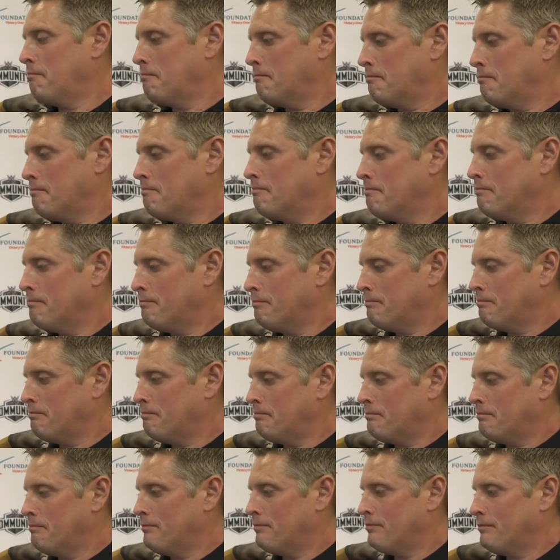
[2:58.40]

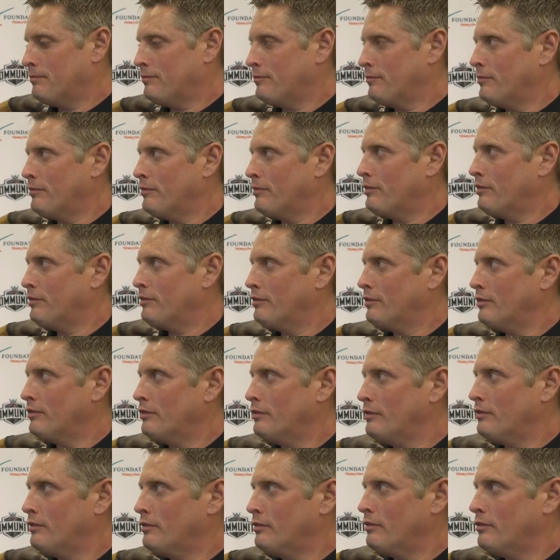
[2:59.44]

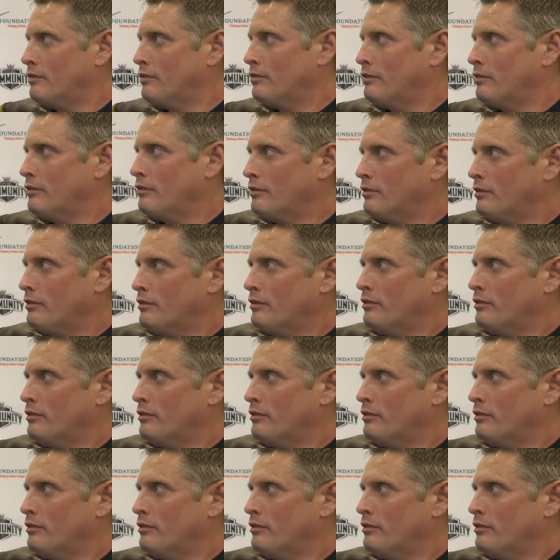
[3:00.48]
[no speech]